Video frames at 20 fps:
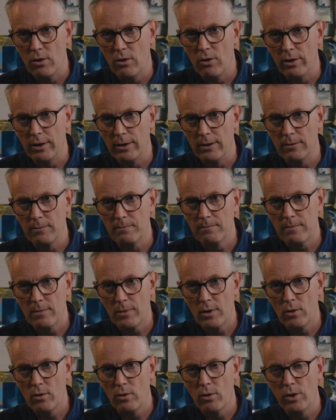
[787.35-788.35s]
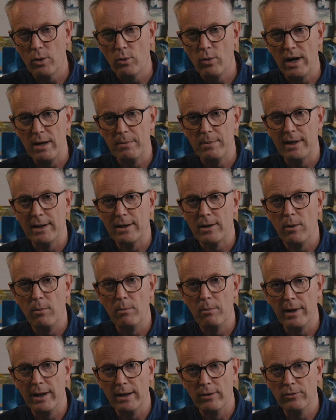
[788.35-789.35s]
oil or the wiping
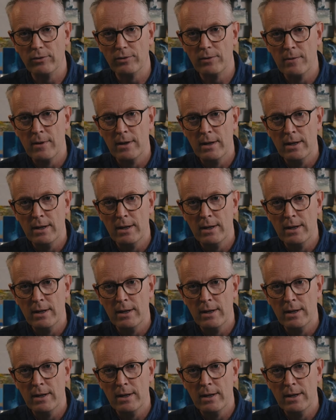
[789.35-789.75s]
compound,